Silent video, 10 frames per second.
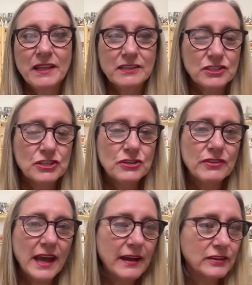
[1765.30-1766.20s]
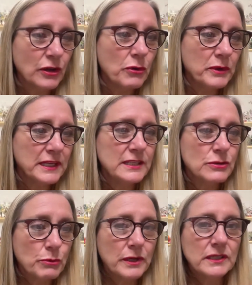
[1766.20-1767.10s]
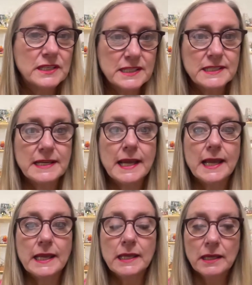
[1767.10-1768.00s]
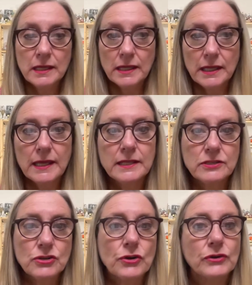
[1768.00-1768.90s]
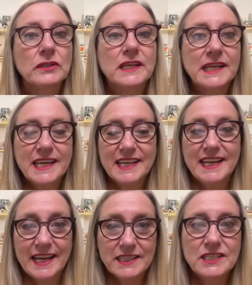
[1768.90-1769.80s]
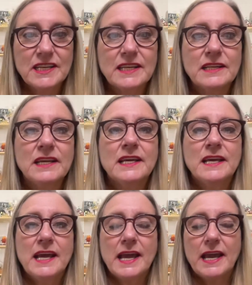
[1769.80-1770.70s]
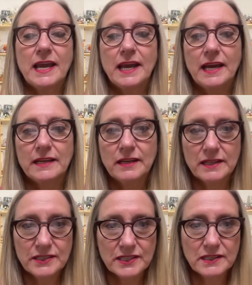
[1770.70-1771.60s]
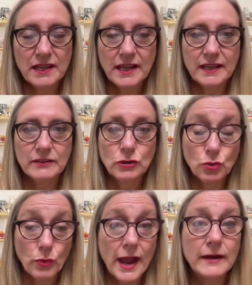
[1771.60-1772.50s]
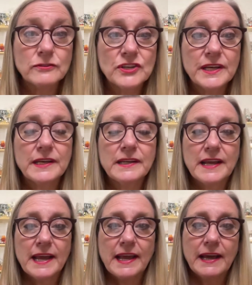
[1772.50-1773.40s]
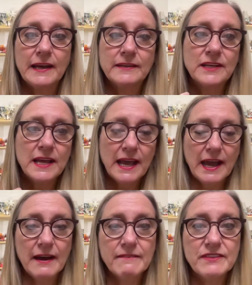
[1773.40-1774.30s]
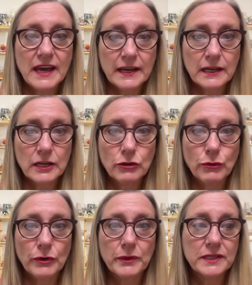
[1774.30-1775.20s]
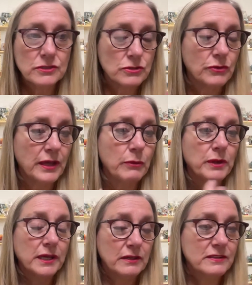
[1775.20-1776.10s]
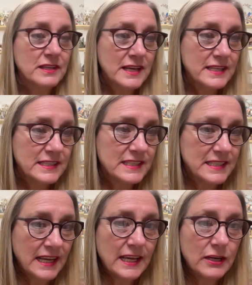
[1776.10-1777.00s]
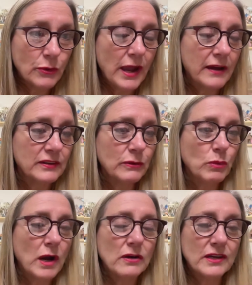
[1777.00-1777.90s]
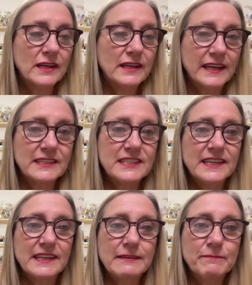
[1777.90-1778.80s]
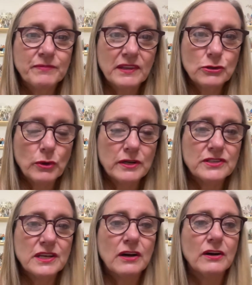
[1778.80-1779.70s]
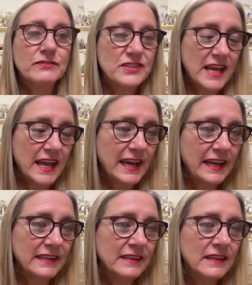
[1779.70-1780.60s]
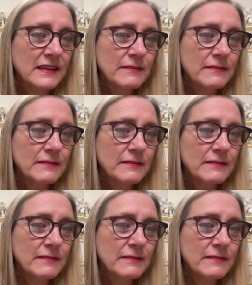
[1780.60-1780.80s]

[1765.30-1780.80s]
To do that, though, we need to really stay internally connected and grounded, and have that congruence, so that we can stay grounded while connected to ourselves and